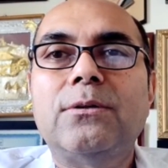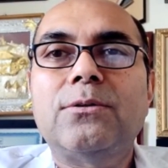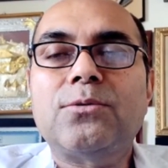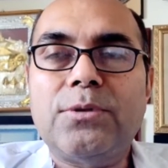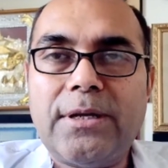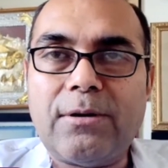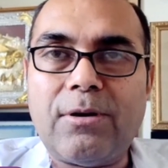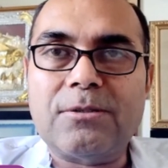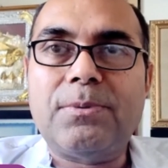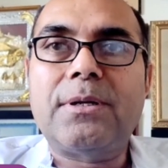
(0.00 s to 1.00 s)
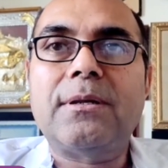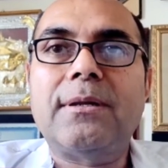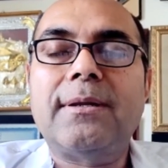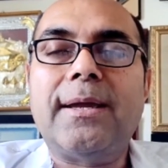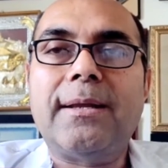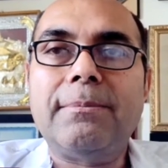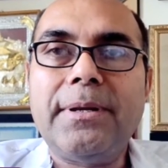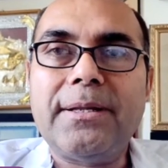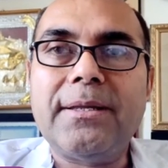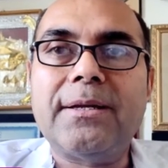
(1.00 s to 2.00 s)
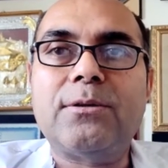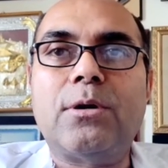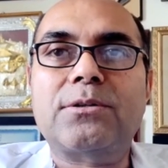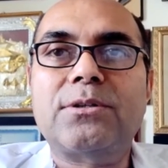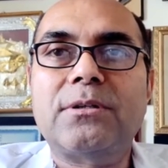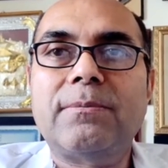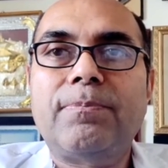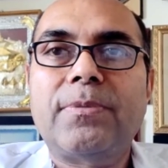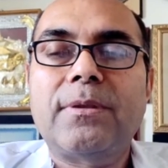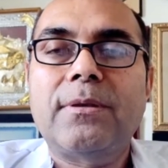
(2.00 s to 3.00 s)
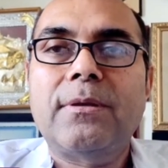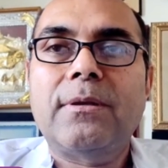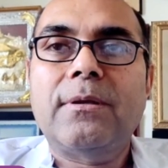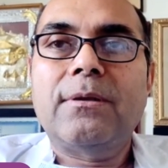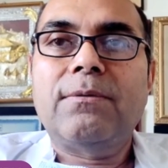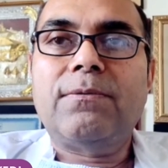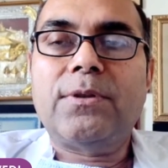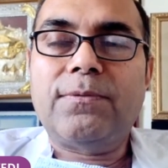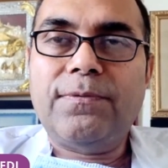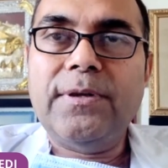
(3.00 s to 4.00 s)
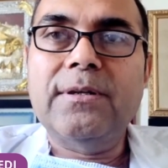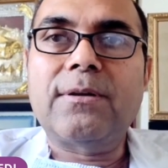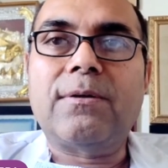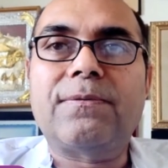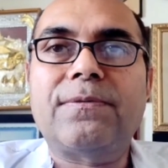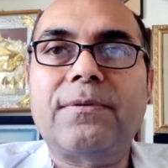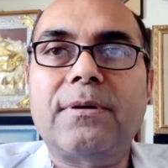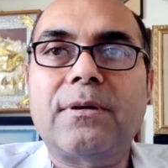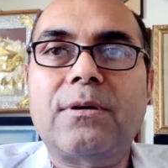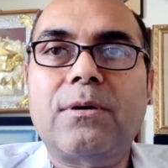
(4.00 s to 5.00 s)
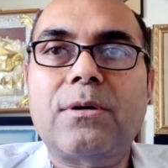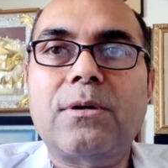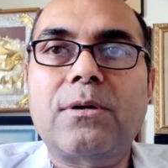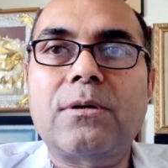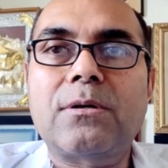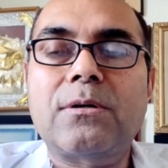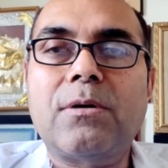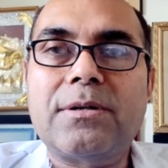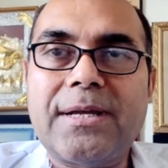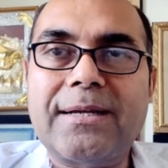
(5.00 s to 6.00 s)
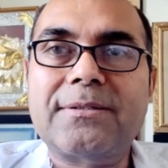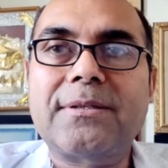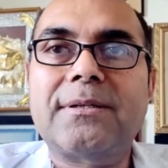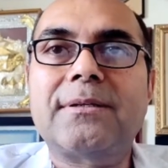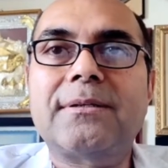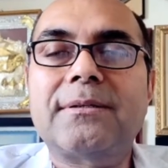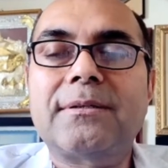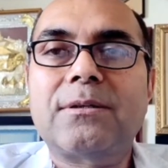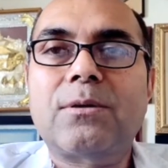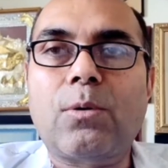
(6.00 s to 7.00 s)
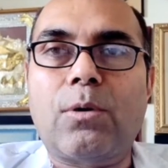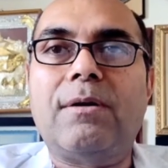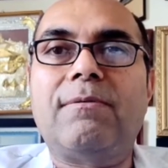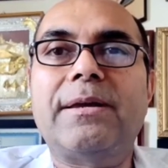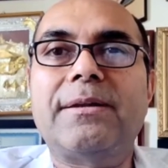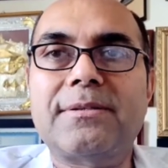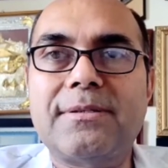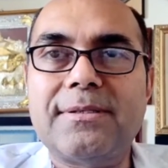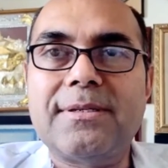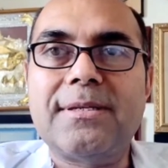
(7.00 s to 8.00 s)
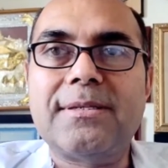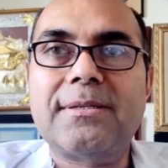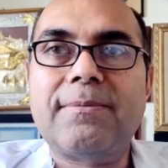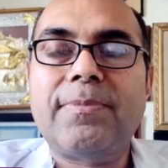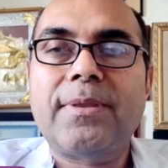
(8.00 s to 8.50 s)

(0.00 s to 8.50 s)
to their hospital and meet their doctor for the fear of contacting coronavirus disease.